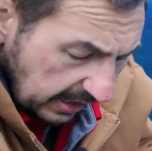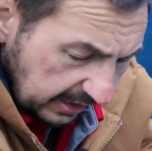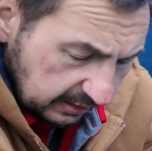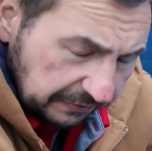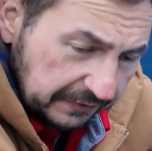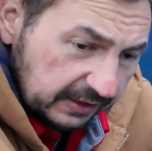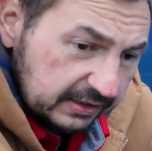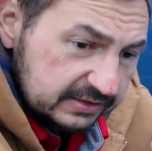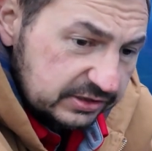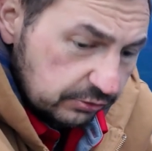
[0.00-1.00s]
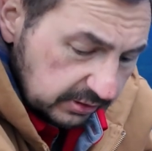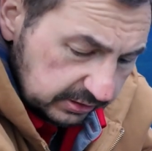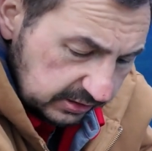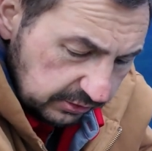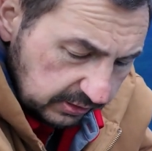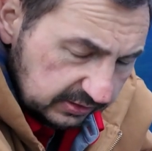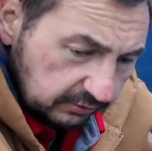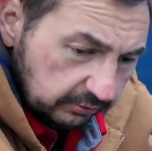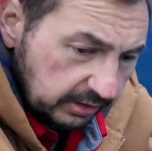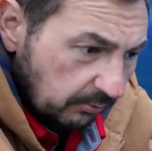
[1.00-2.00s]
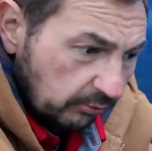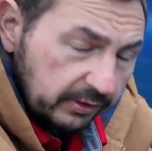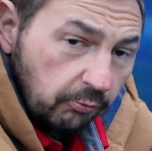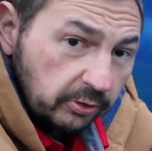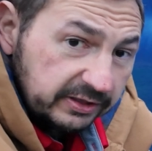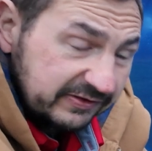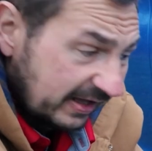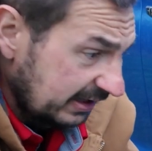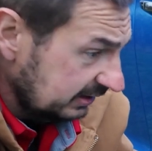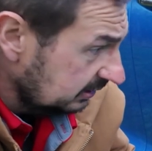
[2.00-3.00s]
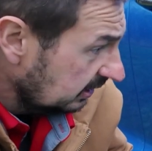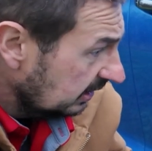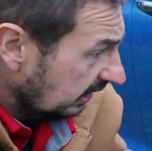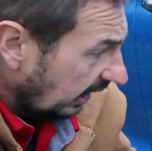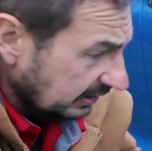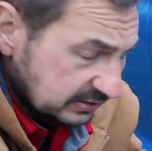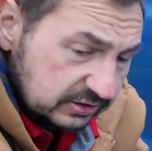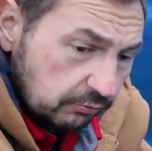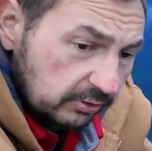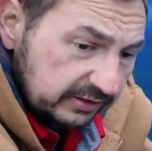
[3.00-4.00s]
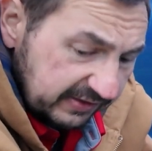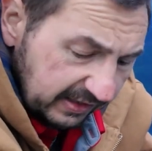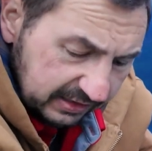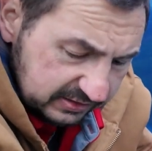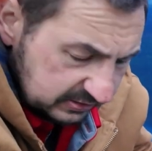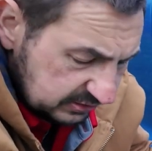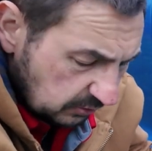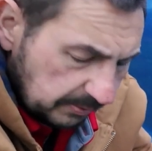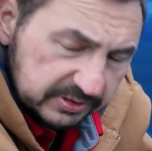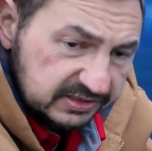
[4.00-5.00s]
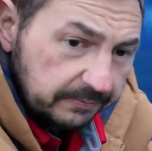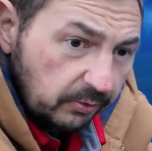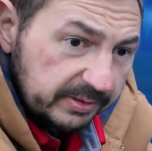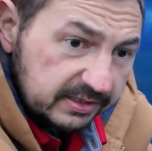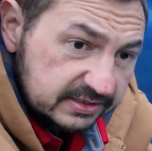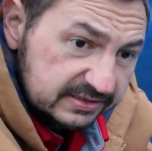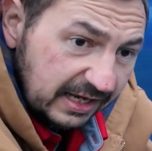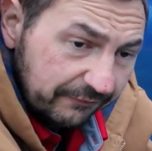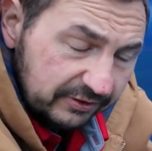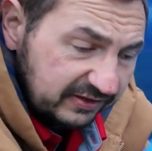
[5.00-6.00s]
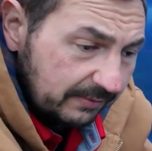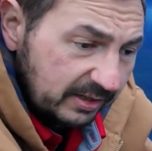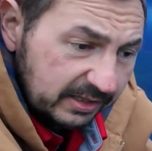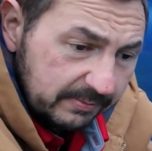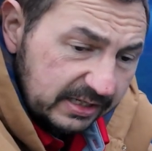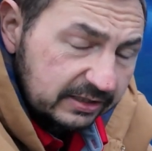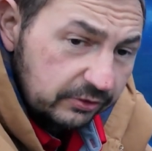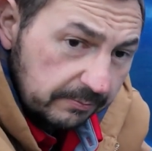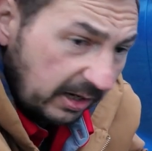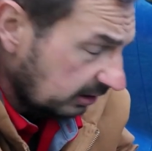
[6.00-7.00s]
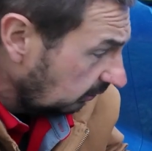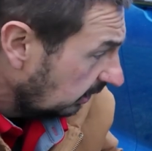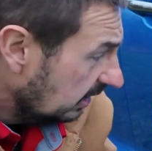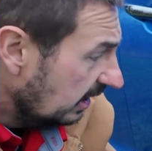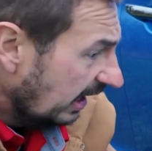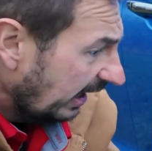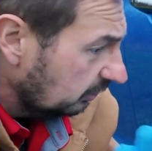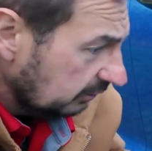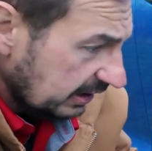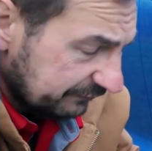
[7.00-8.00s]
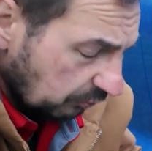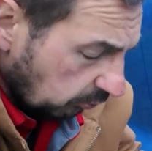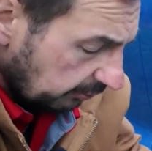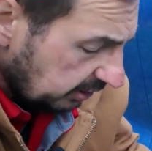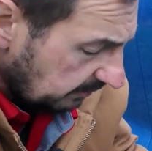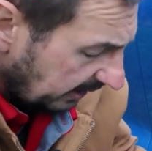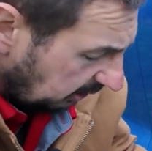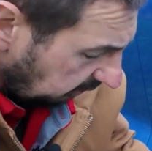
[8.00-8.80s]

And the thing is, you could dilute it more than 1 to 10. I just do 1 to 10. It's just super simple, because every time I make a new bottle, I don't have to worry about